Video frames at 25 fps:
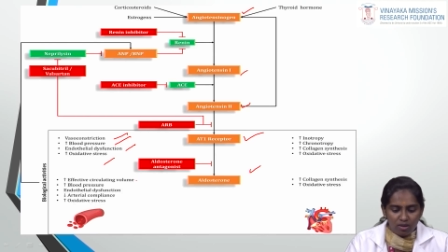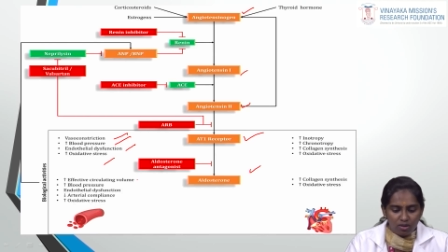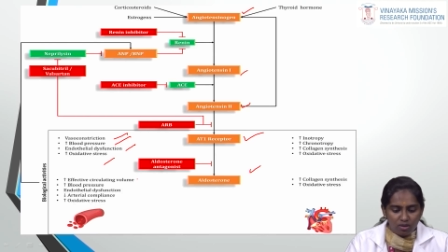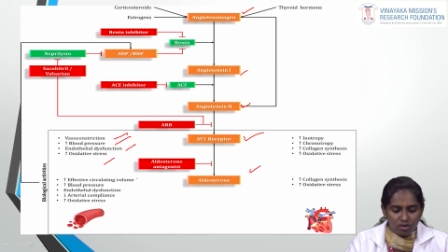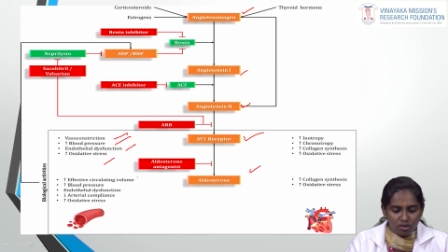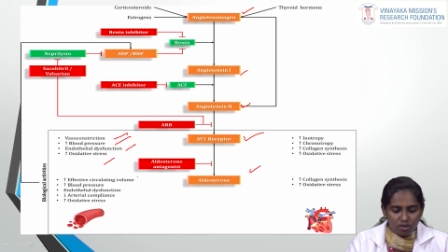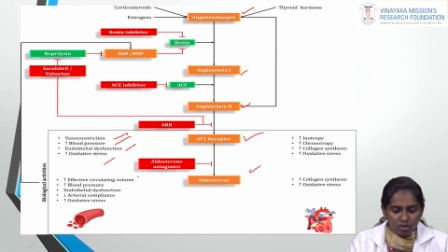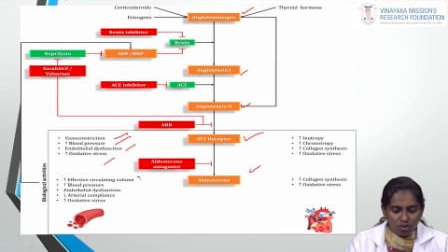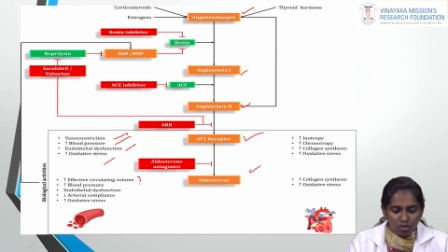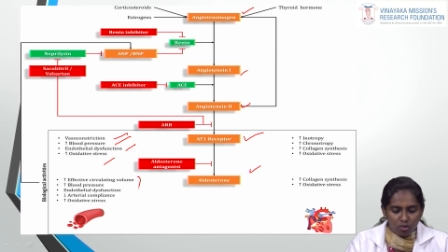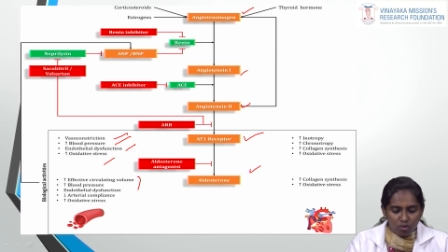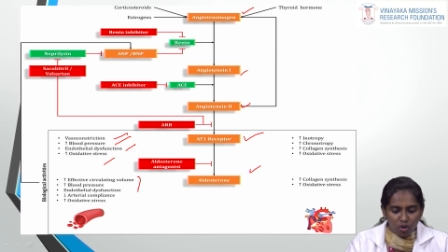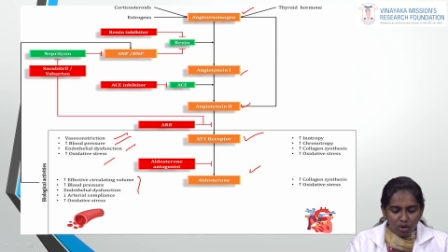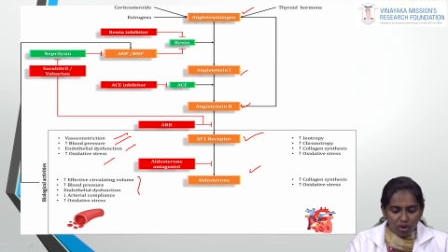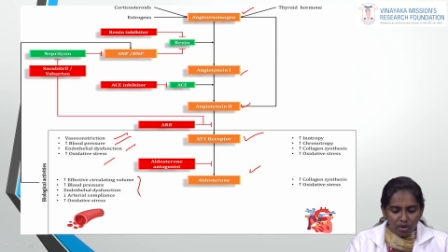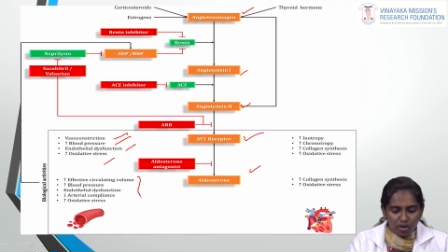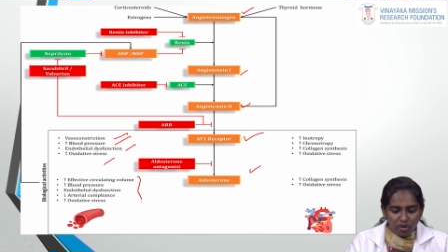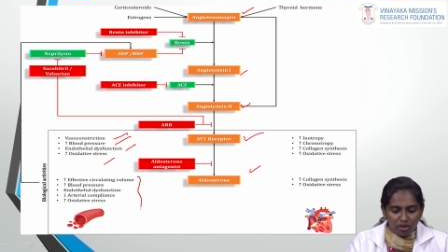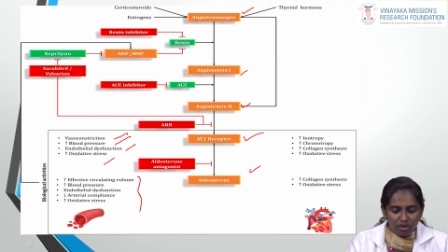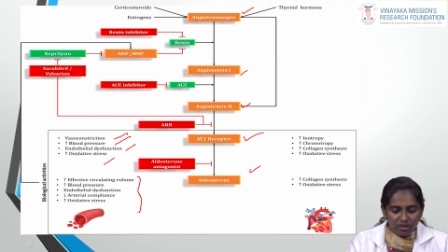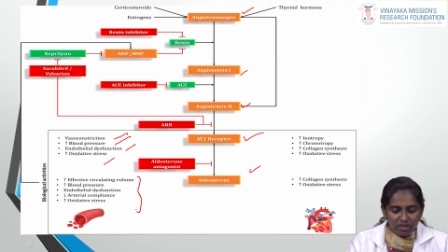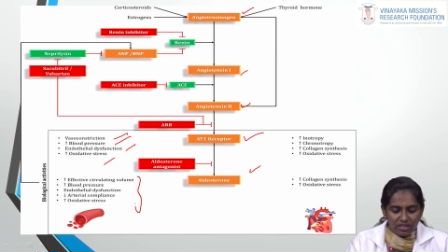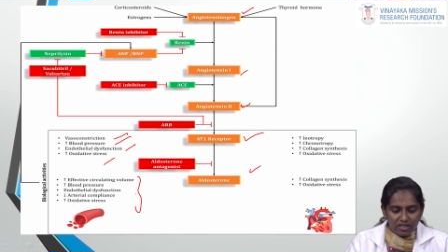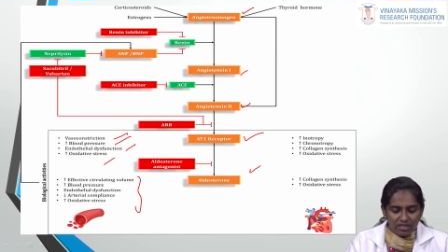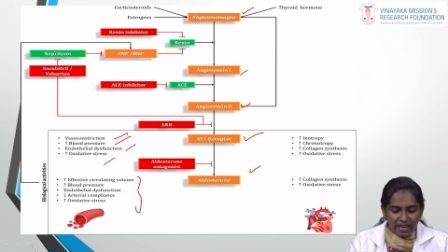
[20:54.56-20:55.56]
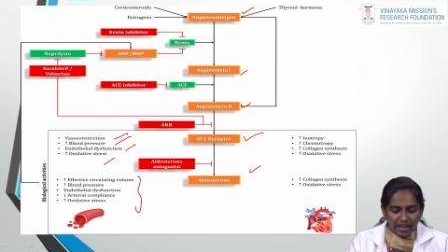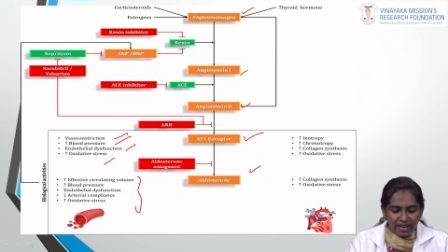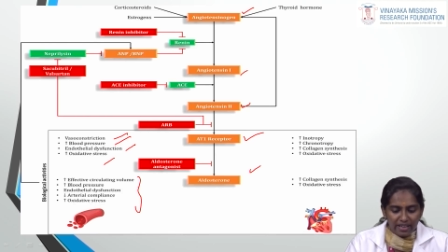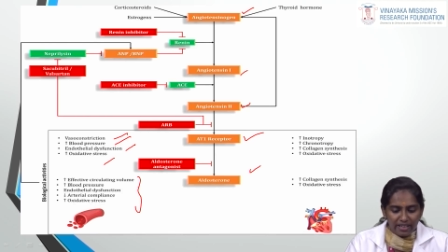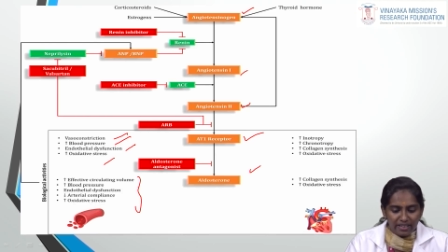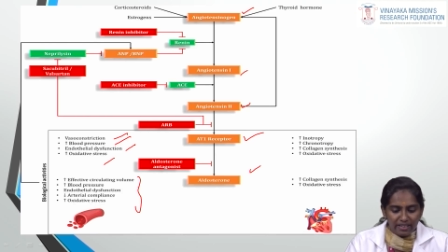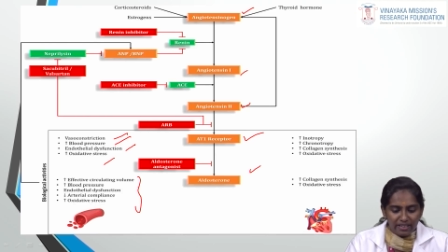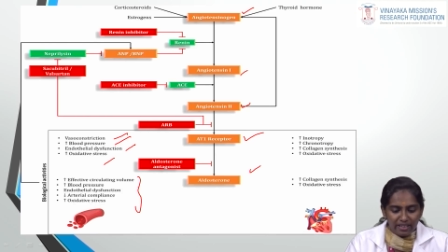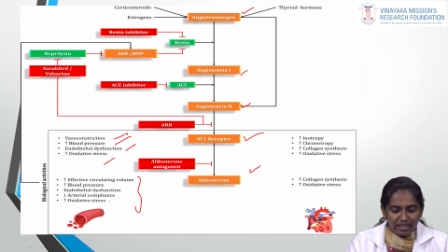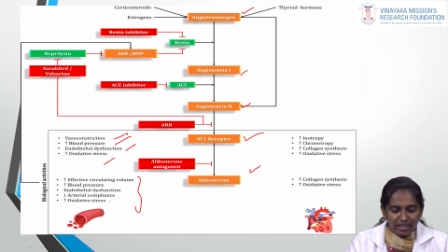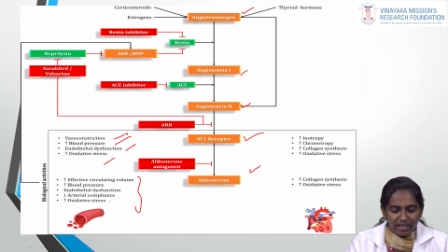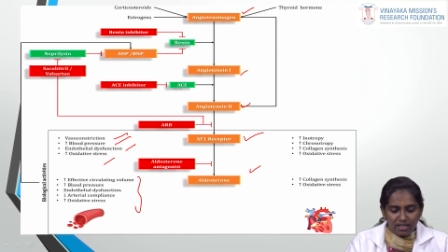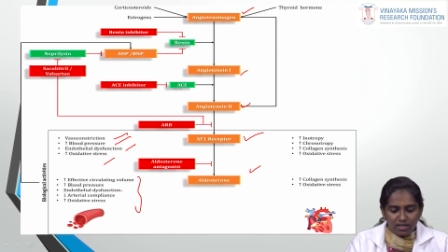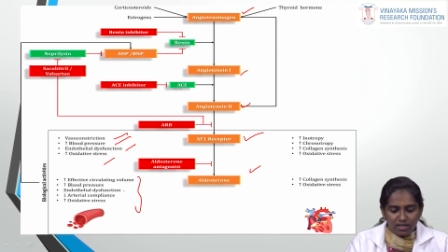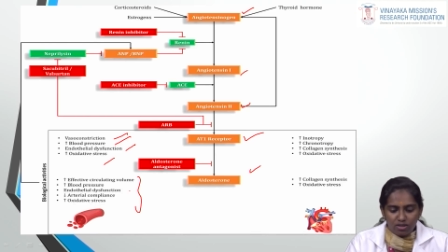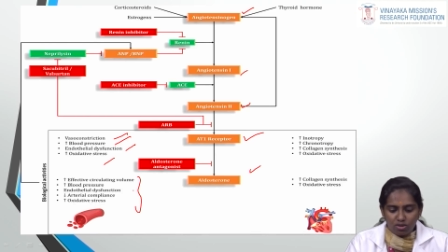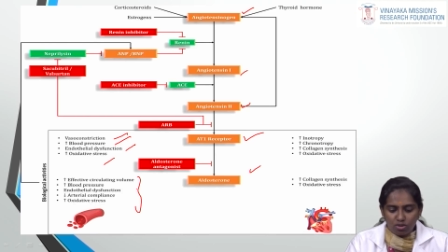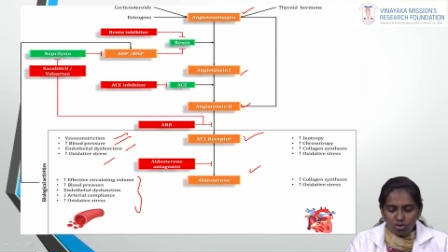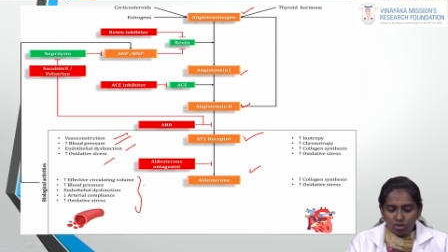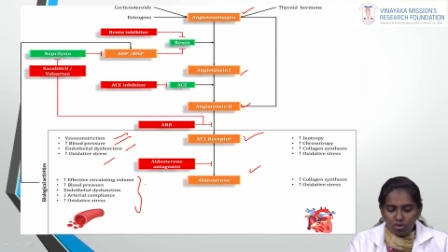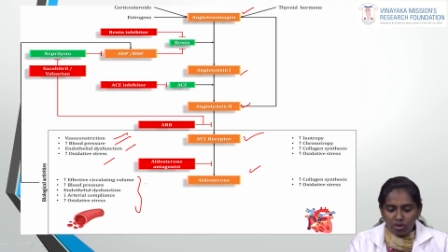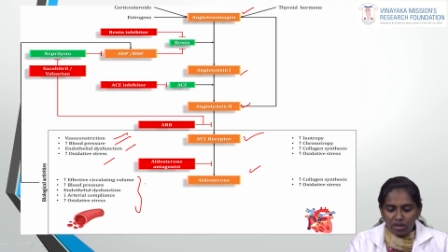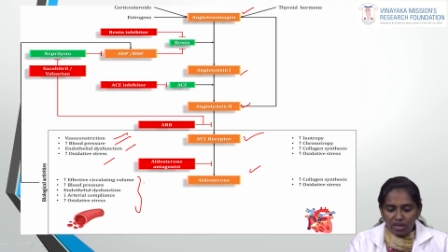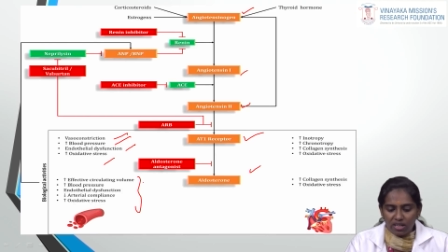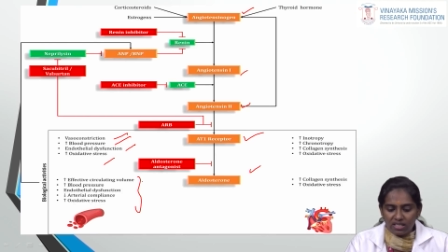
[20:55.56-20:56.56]
So what all the second thing it is
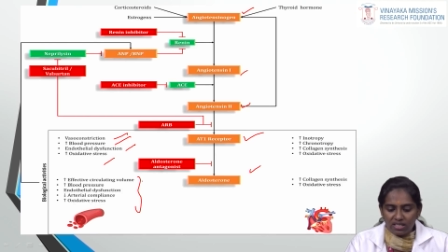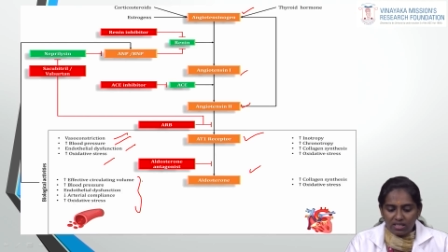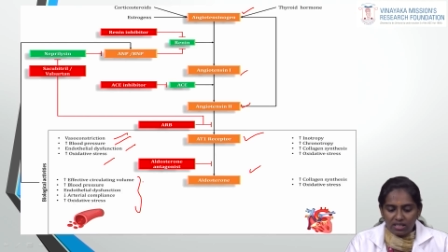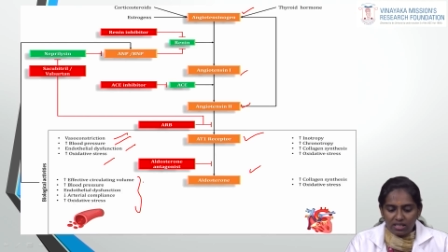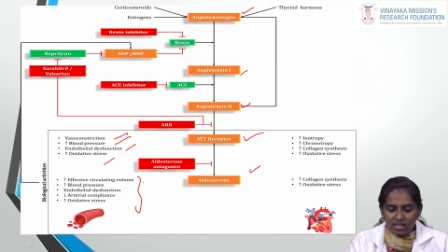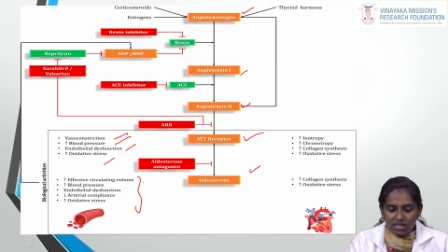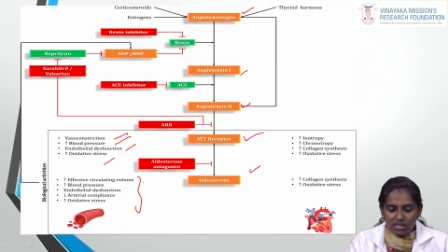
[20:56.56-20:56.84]
doing is,